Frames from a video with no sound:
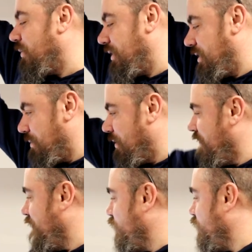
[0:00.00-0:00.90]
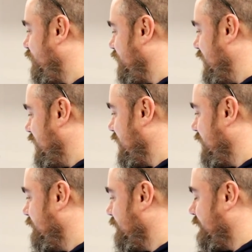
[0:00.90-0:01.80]
which is about four feet,
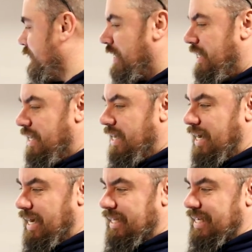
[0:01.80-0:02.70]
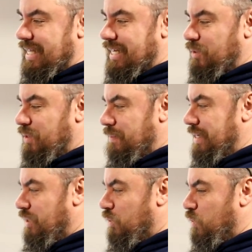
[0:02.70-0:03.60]
and then that's going to
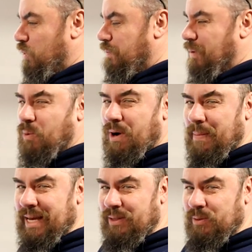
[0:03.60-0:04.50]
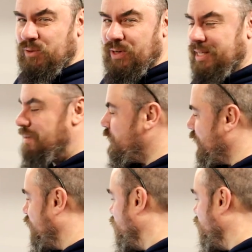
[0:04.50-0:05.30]
be the door. But what I might do is, rather than put a